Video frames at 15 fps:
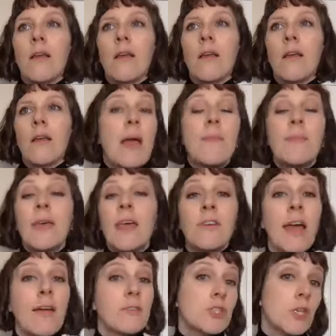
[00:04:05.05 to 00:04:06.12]
like maybe
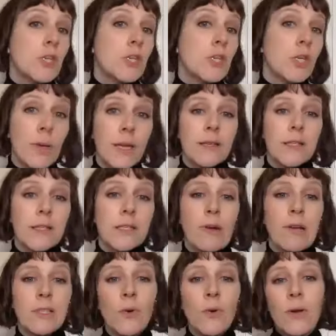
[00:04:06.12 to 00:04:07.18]
every 2 weeks,
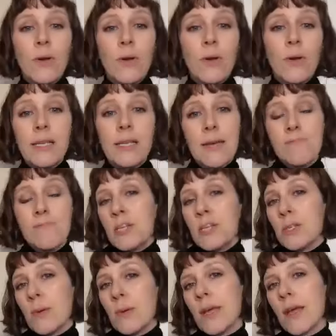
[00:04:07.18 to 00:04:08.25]
whereas an oily skin
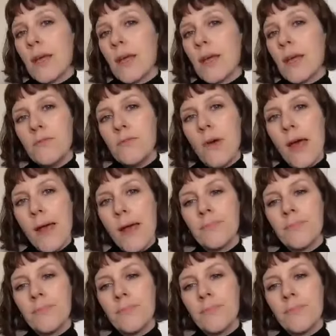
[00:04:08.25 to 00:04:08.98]
might do it kind of